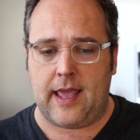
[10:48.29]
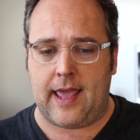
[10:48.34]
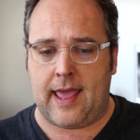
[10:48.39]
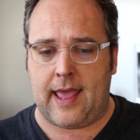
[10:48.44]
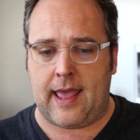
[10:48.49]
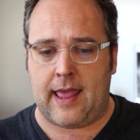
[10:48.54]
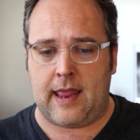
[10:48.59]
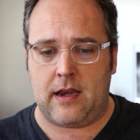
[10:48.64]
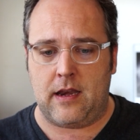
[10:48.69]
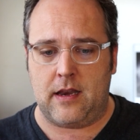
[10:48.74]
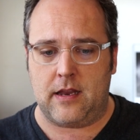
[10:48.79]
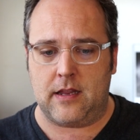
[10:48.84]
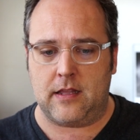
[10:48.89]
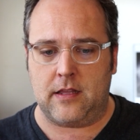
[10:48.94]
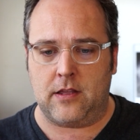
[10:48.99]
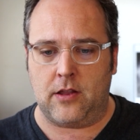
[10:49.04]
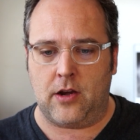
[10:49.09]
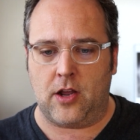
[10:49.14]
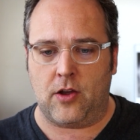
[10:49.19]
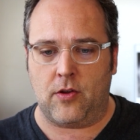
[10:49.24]
And,
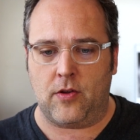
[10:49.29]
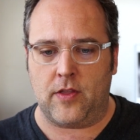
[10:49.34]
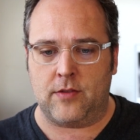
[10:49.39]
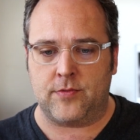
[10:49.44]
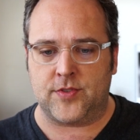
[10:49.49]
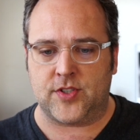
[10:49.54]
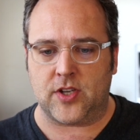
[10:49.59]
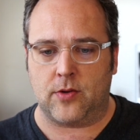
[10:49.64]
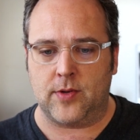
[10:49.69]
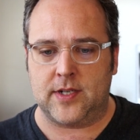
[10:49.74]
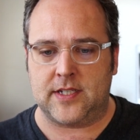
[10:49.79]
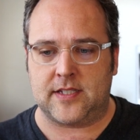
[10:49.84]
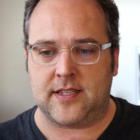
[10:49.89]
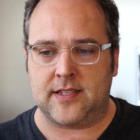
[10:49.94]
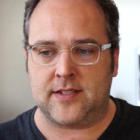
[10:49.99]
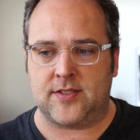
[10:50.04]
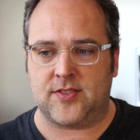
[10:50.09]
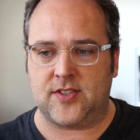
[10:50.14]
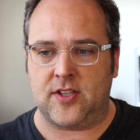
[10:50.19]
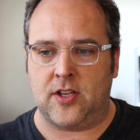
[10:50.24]
you know, it was always
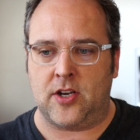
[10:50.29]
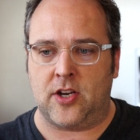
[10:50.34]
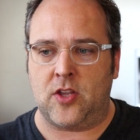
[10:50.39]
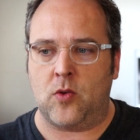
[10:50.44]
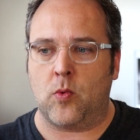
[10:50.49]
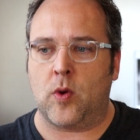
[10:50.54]
this, you know,